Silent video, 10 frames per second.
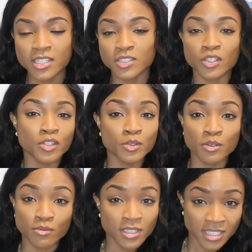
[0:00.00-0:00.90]
so you're
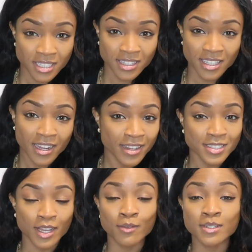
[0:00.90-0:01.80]
doing really good there.
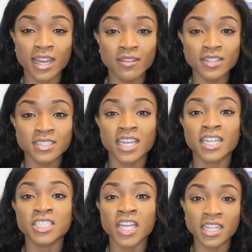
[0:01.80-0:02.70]
So I would definitely
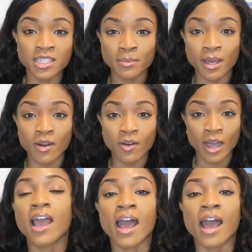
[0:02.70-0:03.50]
say check them out.